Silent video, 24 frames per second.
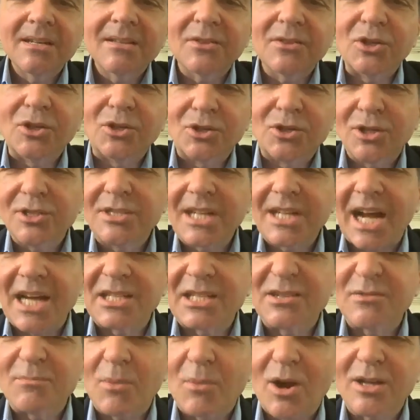the good
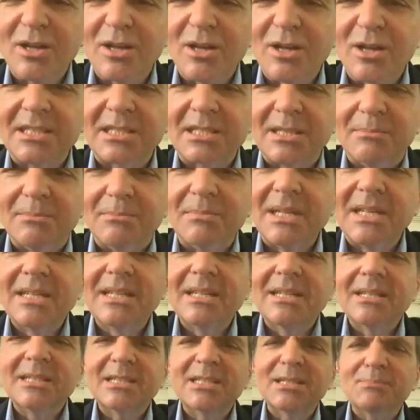kind of Marxism,
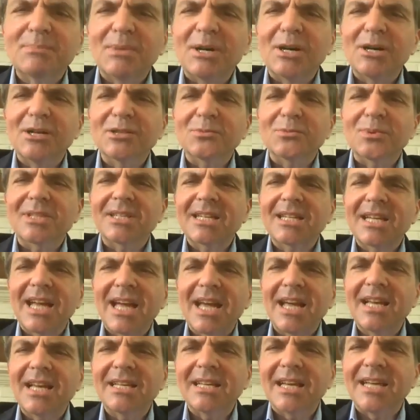spelled with a
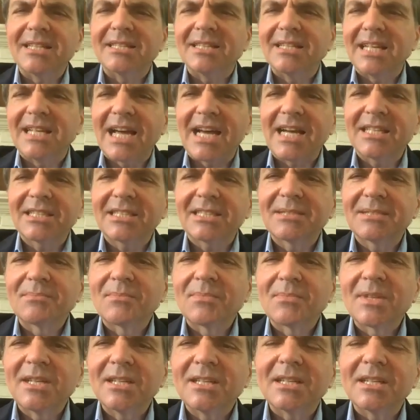K and an S,
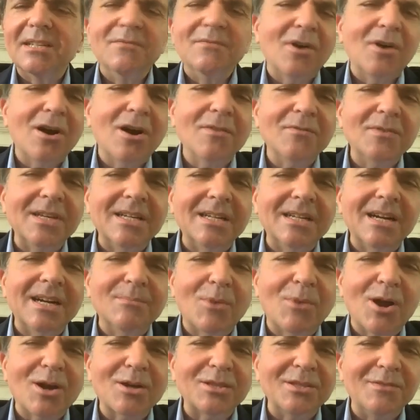involving
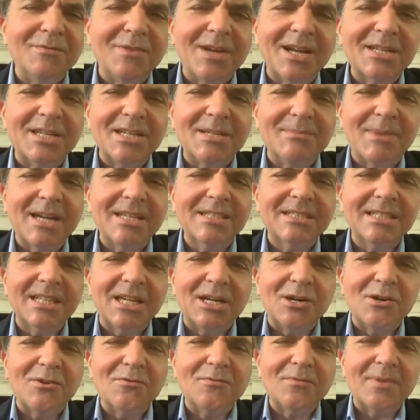Mark Levecki,
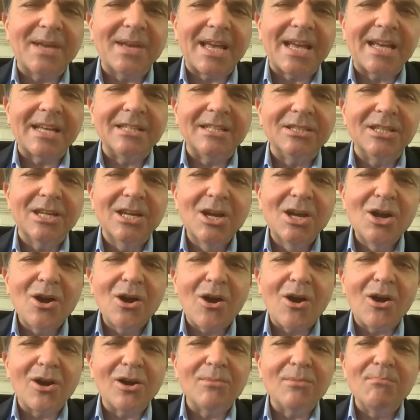myself, and
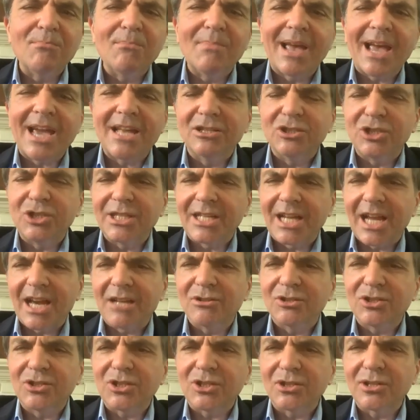our managing
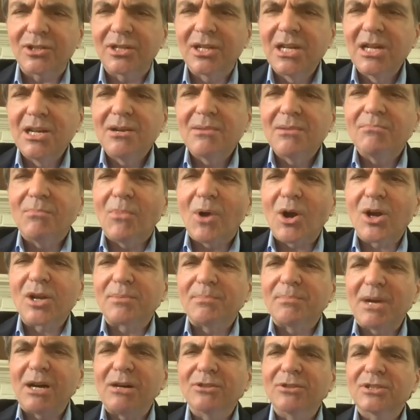editor, Mark
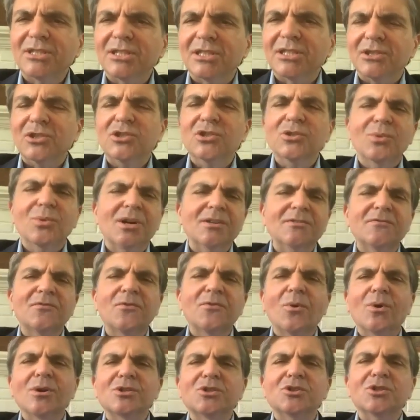Melton, who
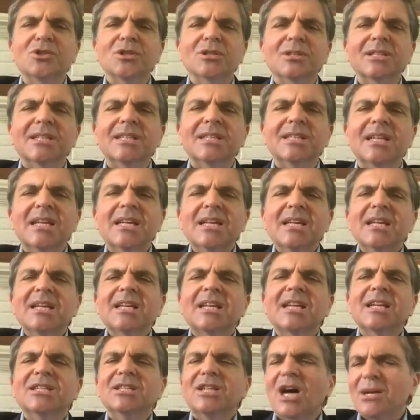unfortunately
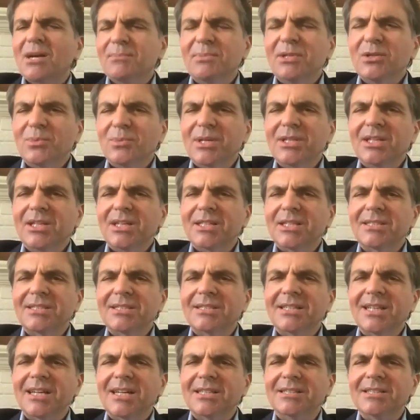cannot be with
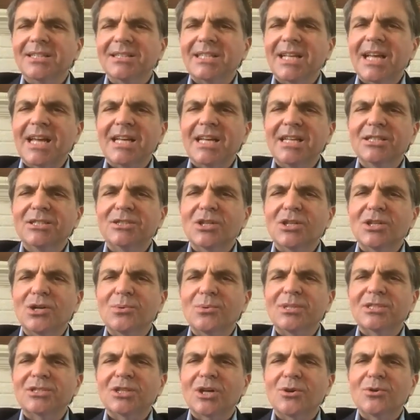us today.
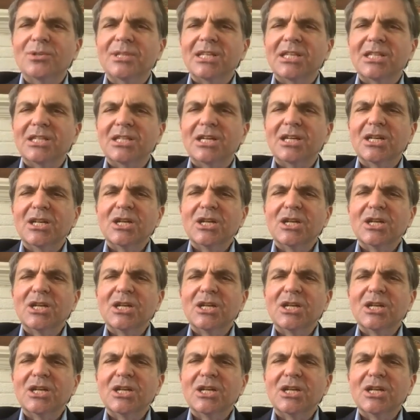So it's only